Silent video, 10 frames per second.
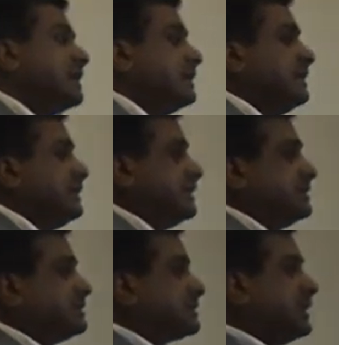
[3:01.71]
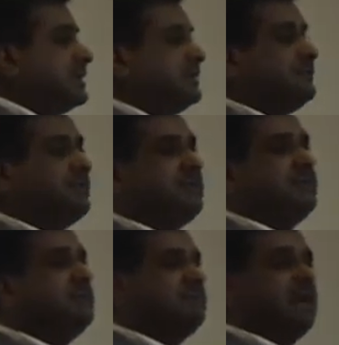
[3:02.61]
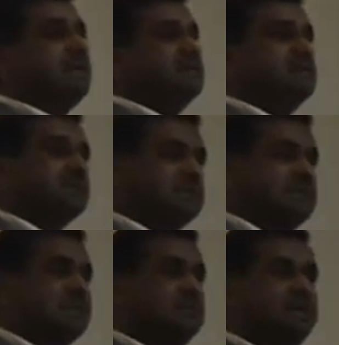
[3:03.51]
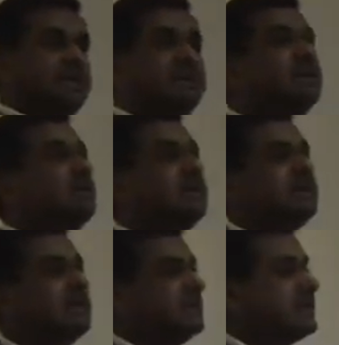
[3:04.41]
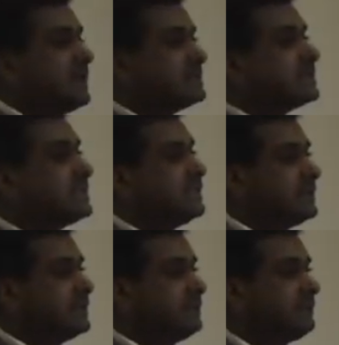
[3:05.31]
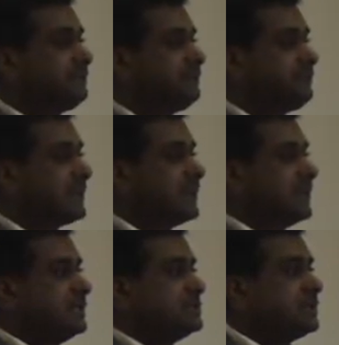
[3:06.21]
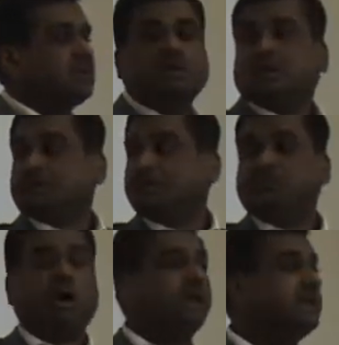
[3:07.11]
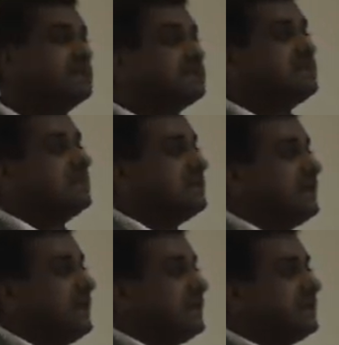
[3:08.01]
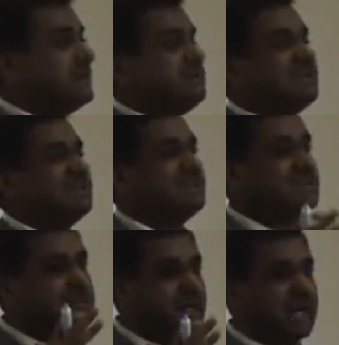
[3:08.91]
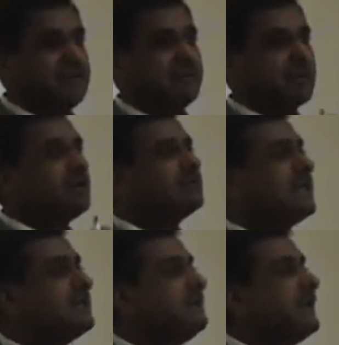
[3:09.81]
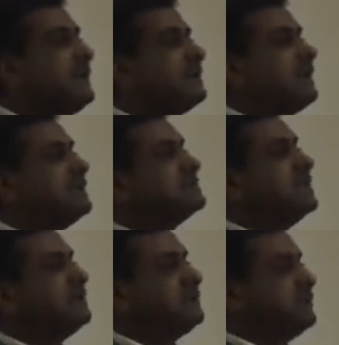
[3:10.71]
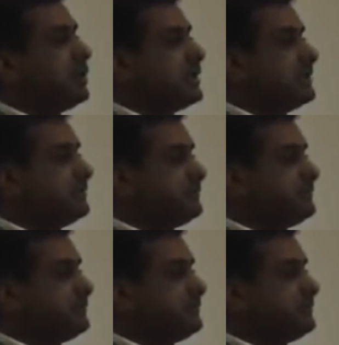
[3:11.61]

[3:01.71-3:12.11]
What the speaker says: 100 years, 150 pounds, is still buried in the casket there. So the body is still there, but the driver of that vehicle has left the body.